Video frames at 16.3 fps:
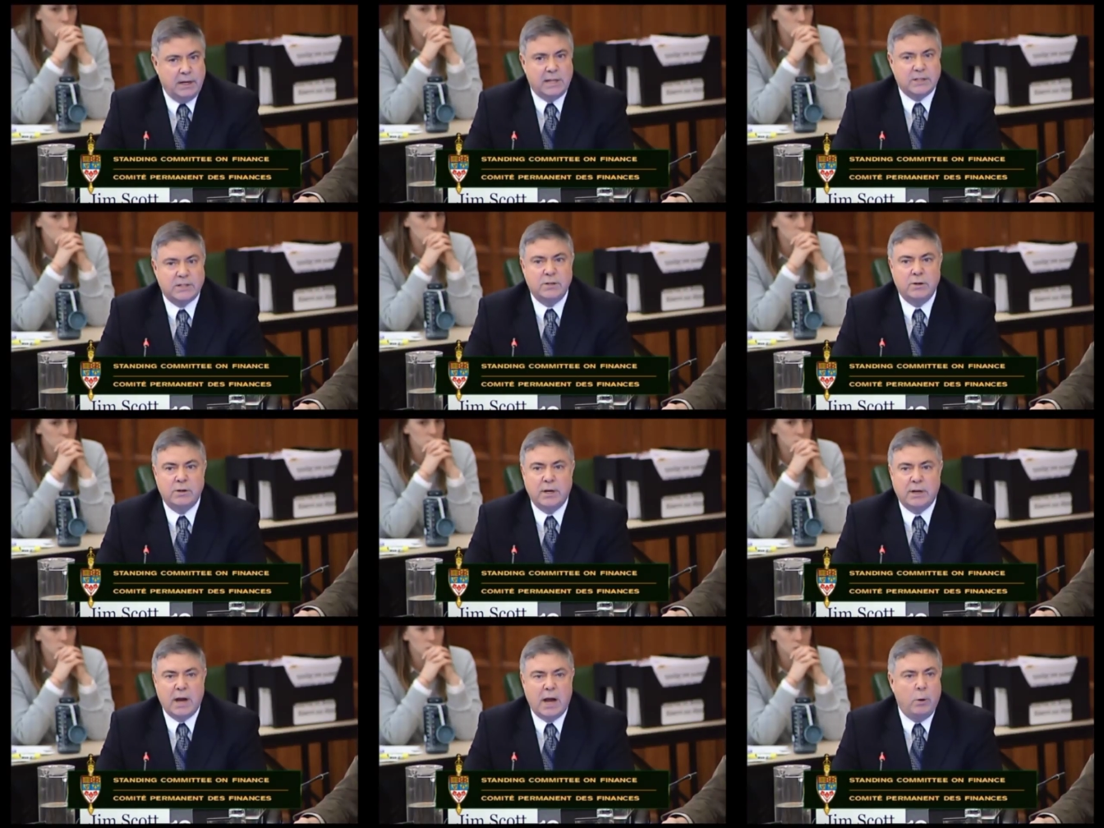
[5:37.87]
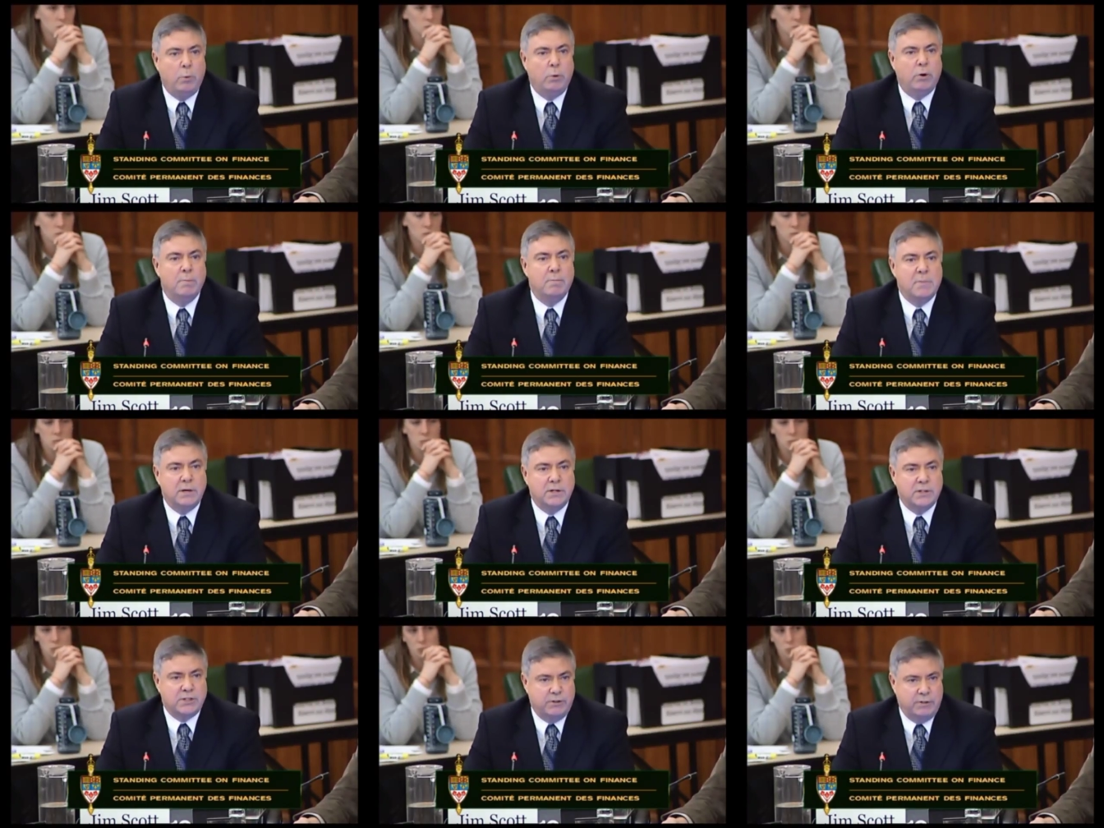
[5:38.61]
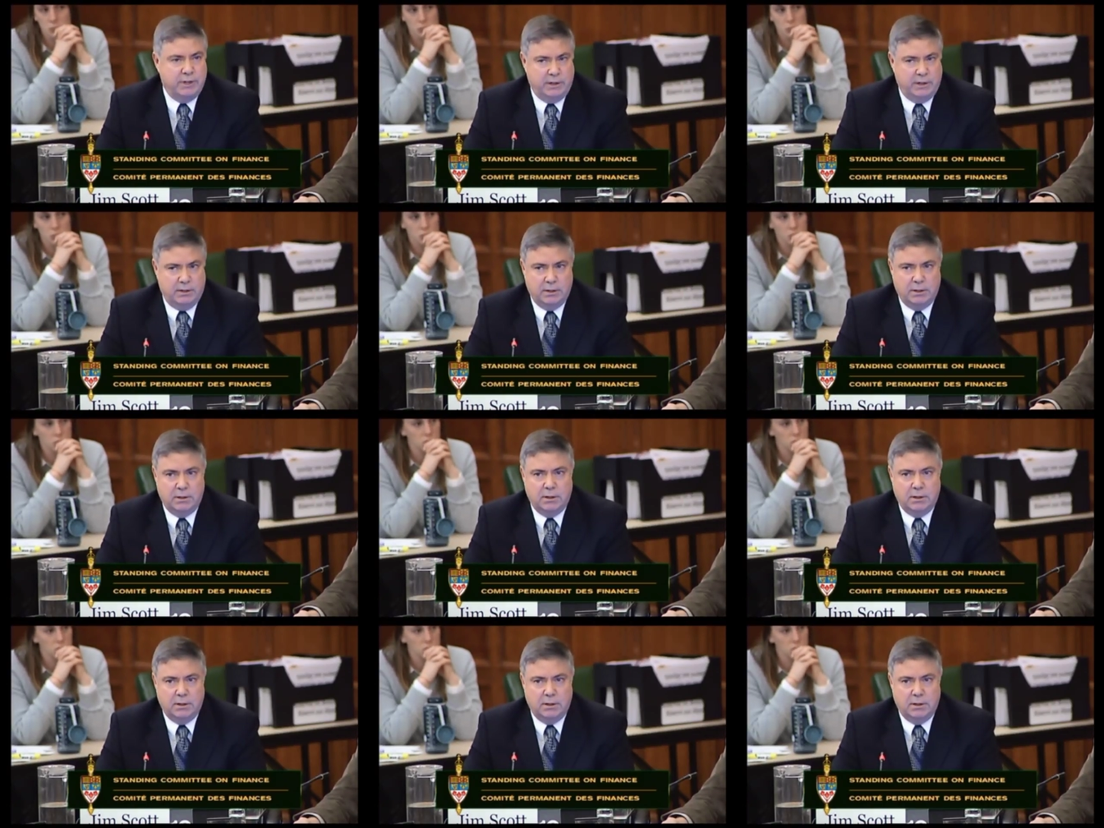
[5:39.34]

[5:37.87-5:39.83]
let's look at how we're administering